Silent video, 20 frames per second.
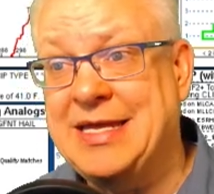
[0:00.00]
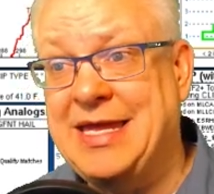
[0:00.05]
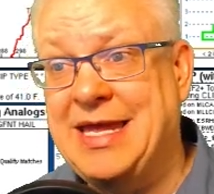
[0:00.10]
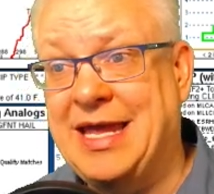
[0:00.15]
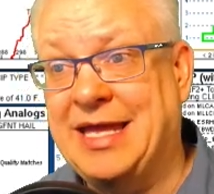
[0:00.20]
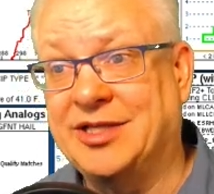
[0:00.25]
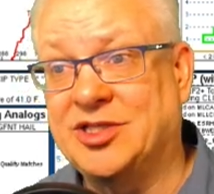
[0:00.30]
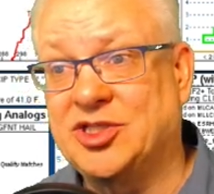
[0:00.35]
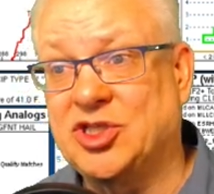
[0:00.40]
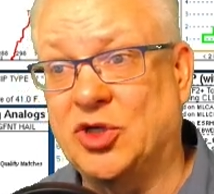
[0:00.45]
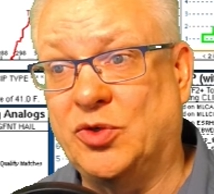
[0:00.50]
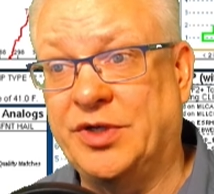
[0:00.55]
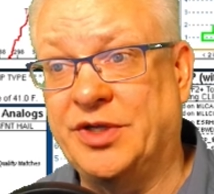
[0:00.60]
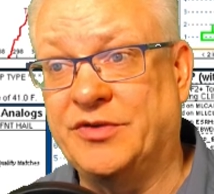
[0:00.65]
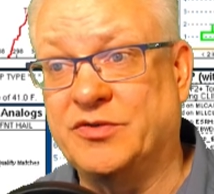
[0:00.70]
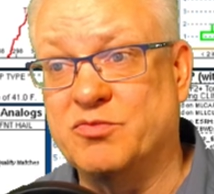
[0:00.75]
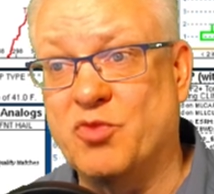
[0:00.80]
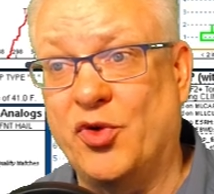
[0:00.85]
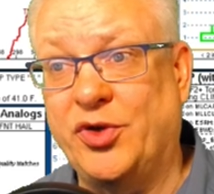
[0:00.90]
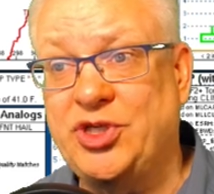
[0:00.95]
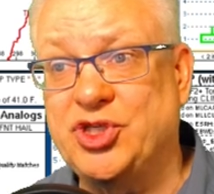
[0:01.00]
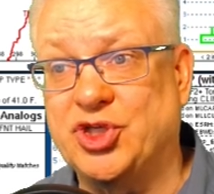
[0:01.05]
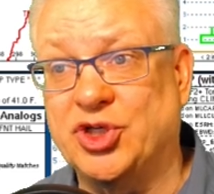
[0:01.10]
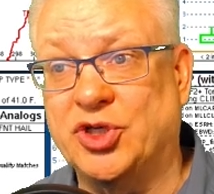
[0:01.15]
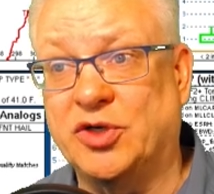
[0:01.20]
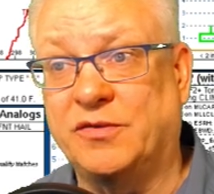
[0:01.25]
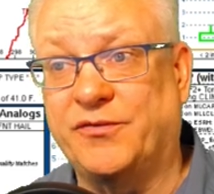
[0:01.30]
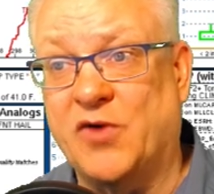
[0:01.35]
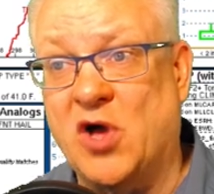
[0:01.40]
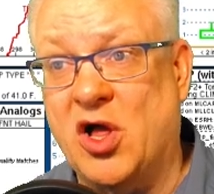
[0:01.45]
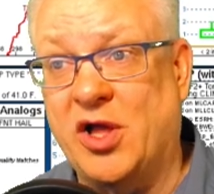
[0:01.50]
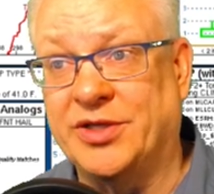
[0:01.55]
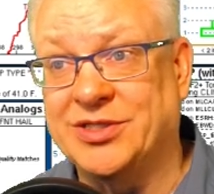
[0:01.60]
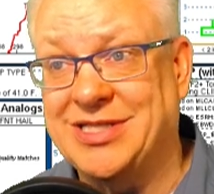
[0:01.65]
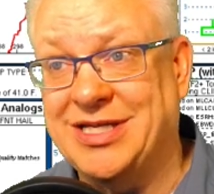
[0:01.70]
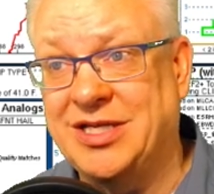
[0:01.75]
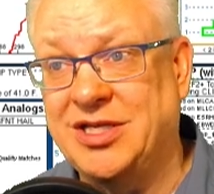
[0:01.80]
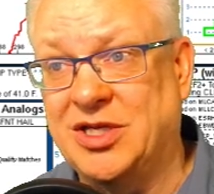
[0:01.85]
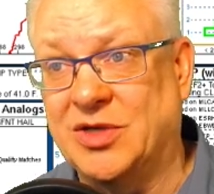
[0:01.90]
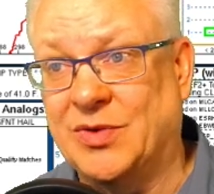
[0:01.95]
And so as moisture falls
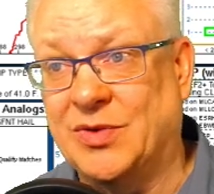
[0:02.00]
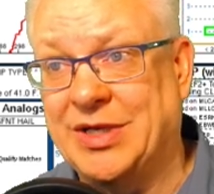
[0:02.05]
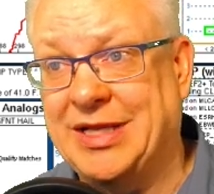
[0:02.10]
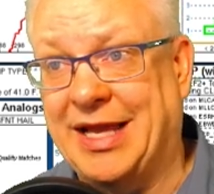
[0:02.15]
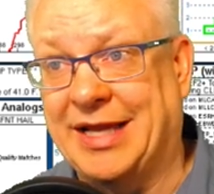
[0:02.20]
into it,